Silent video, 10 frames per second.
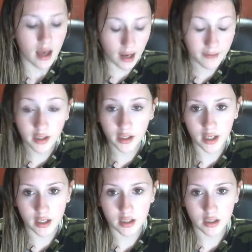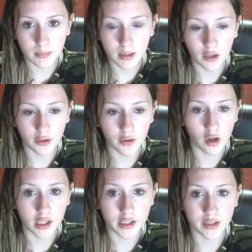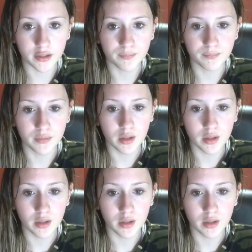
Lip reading: I haven't done anything to my hair. All I did